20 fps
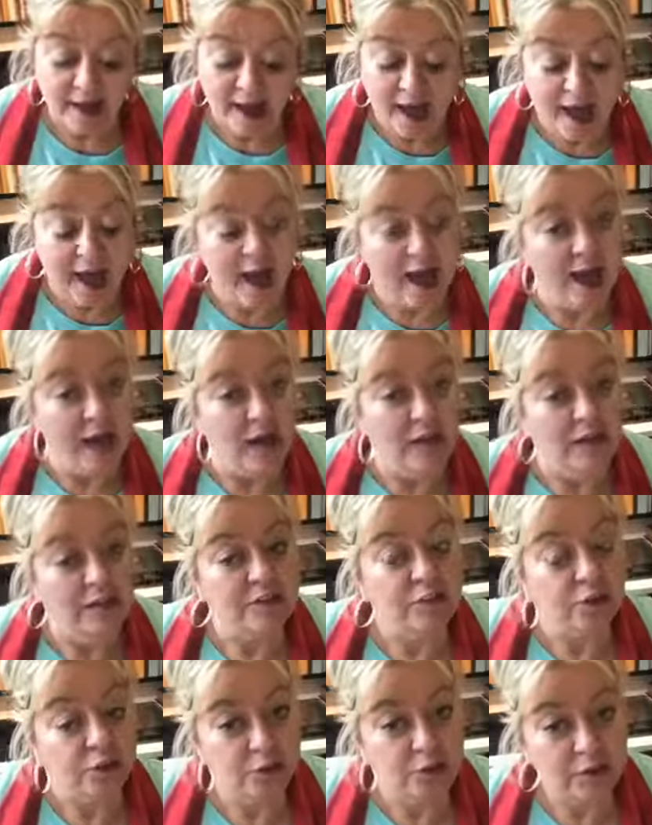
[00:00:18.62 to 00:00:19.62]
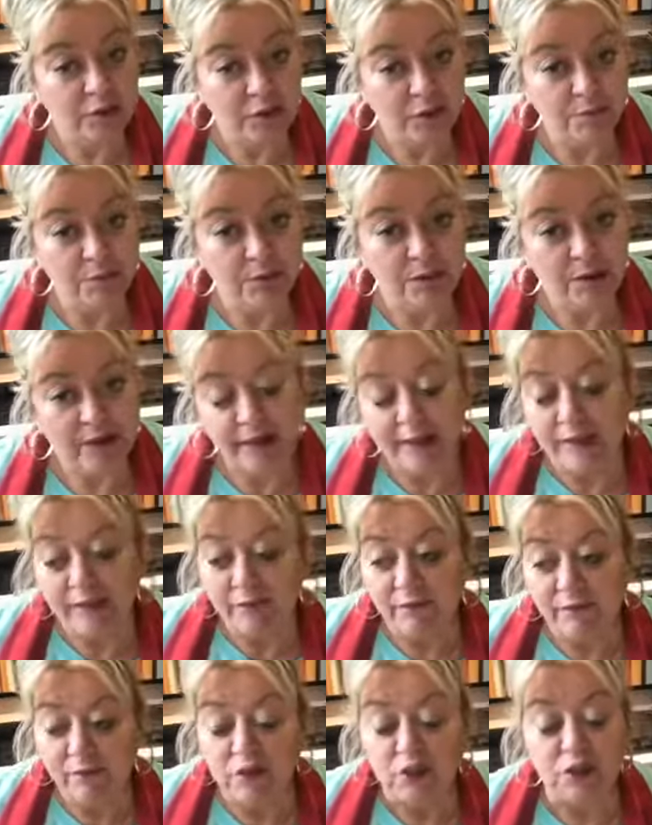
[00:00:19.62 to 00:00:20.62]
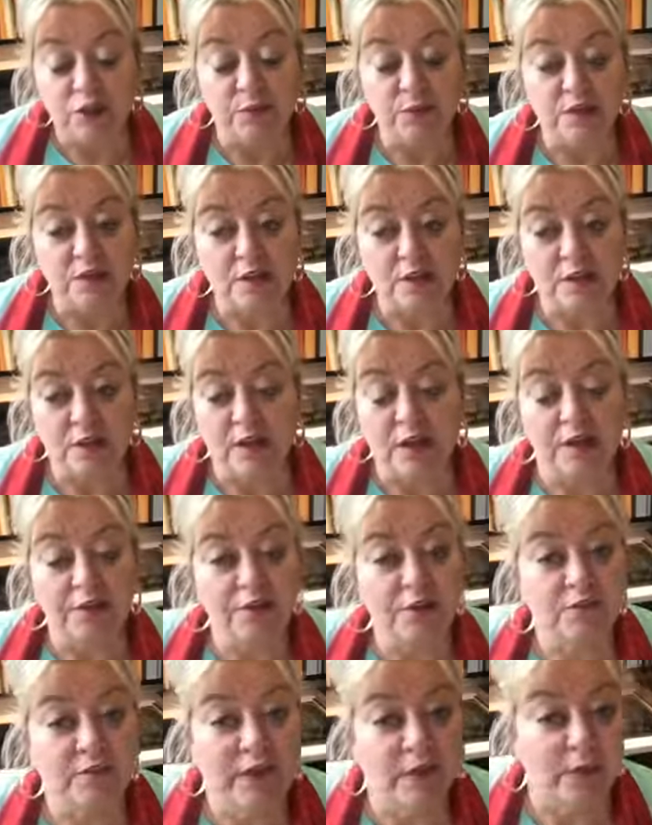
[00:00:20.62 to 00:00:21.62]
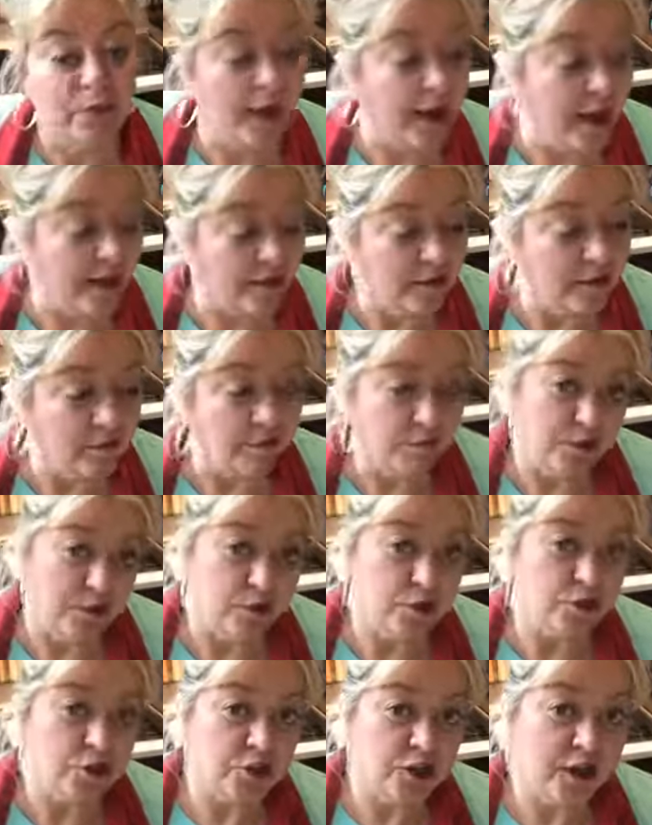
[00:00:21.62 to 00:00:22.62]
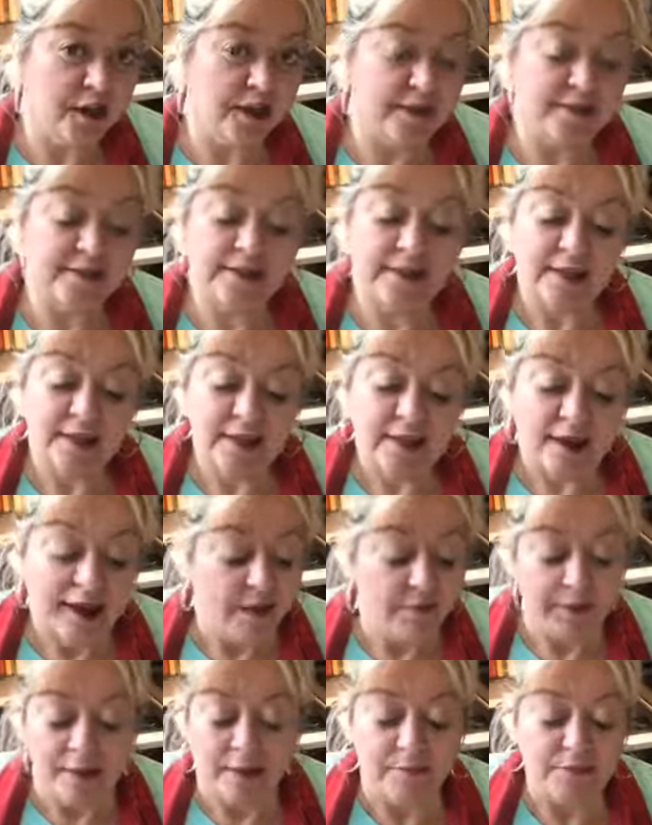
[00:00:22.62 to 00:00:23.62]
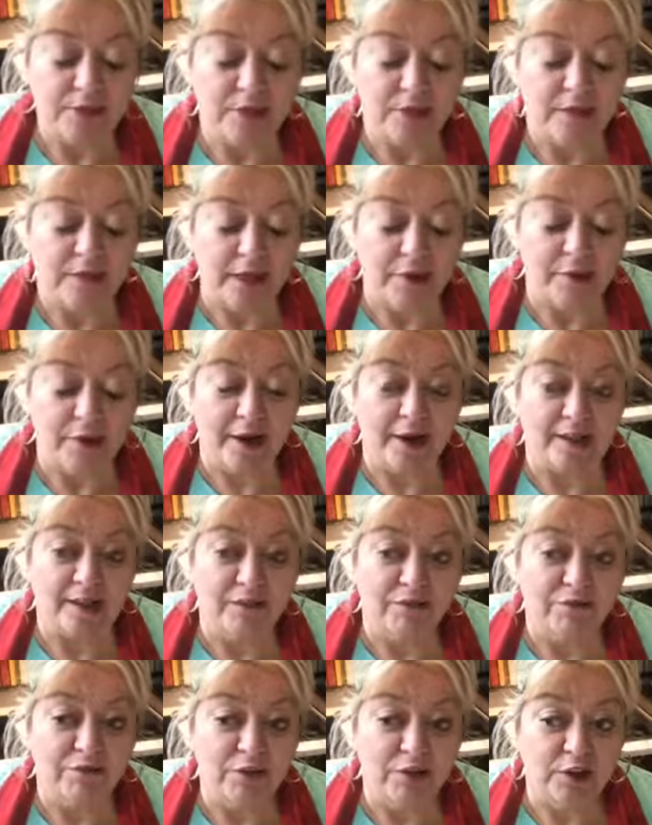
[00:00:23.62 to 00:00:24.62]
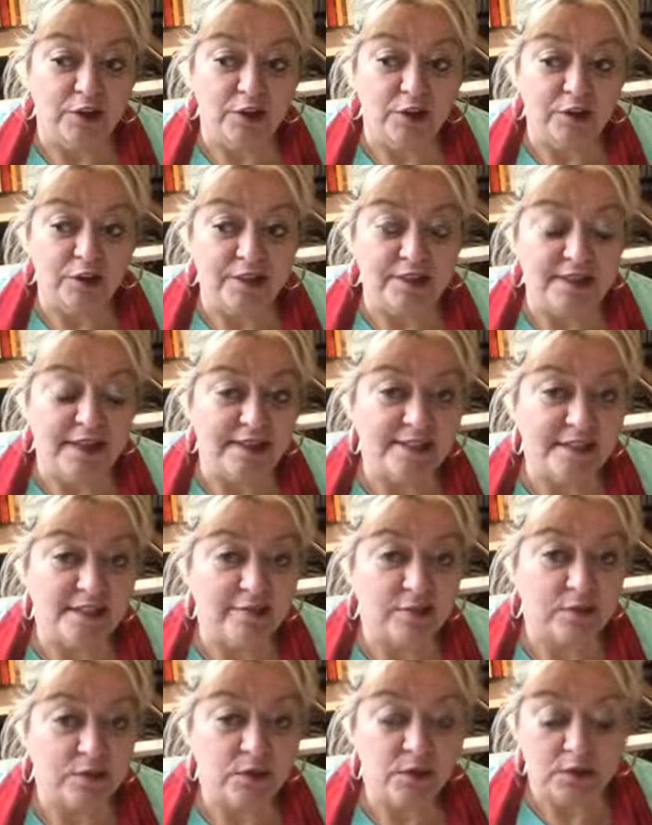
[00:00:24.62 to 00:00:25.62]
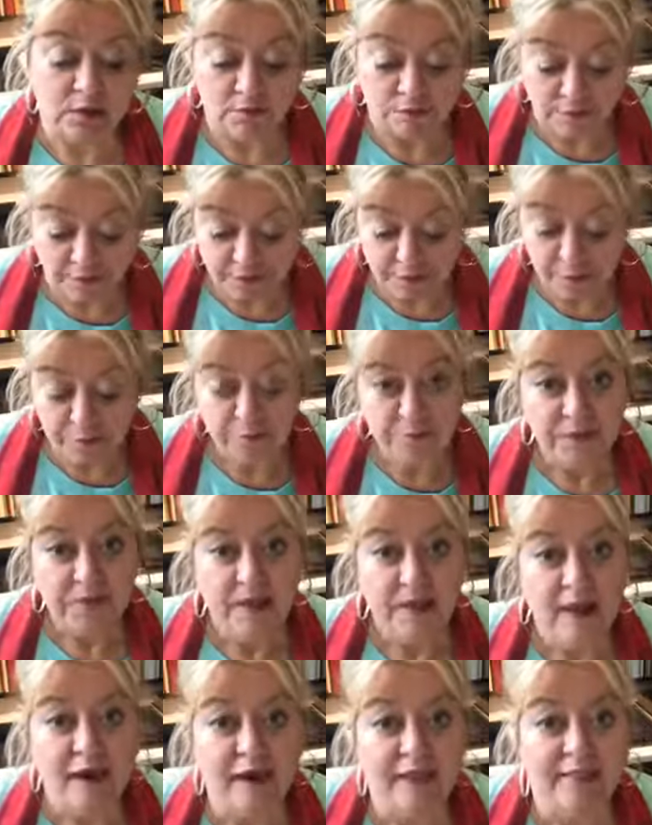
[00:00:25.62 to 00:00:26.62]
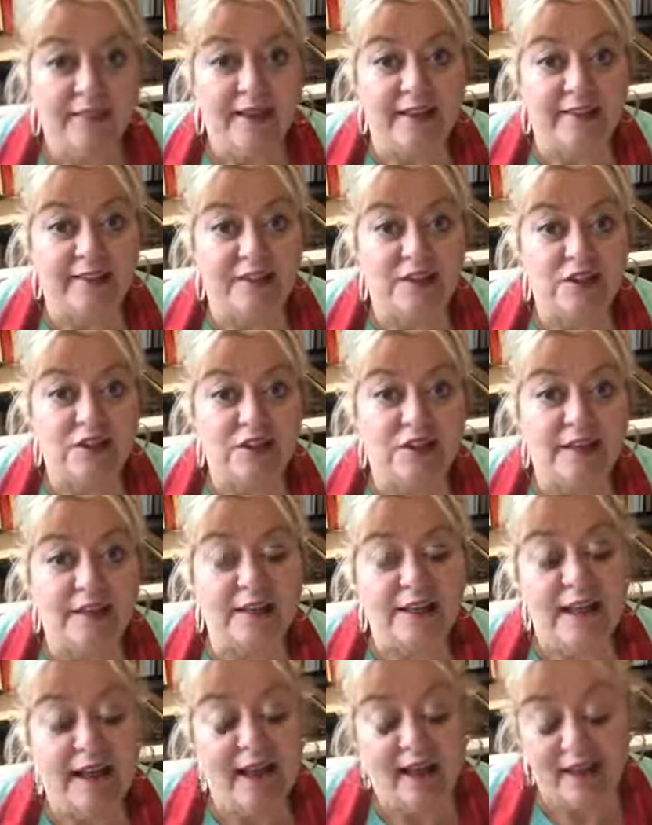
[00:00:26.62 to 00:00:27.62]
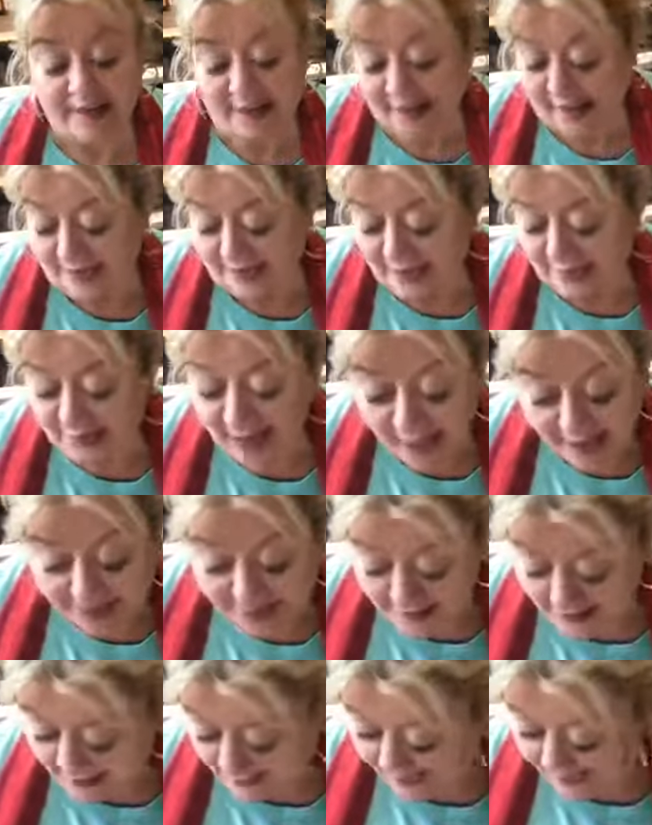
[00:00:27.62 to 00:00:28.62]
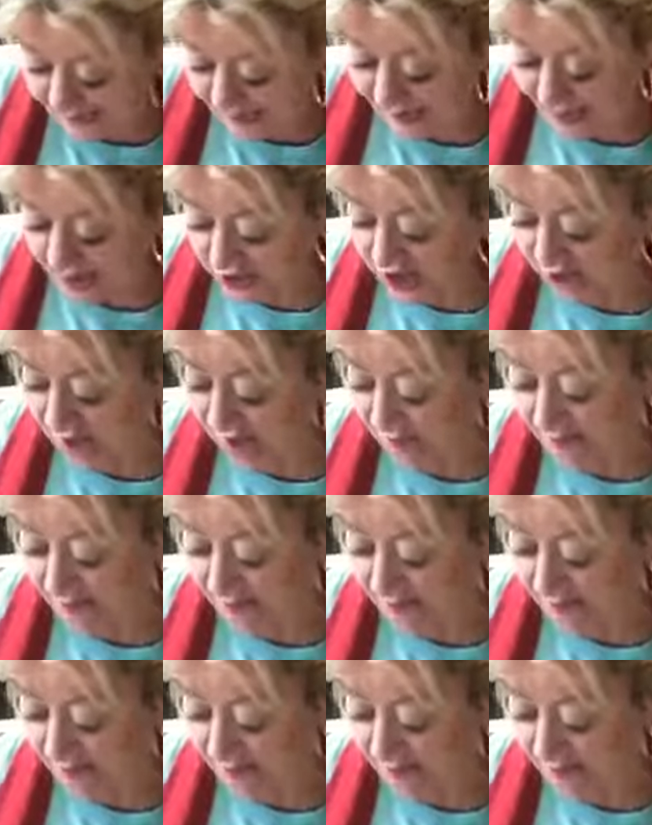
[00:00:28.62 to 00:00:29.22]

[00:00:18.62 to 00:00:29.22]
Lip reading: I truly believe when she went to the doctor, they were out of the flu shots. They were out of the flu to test if it was the flu. I think that she had a sinus infection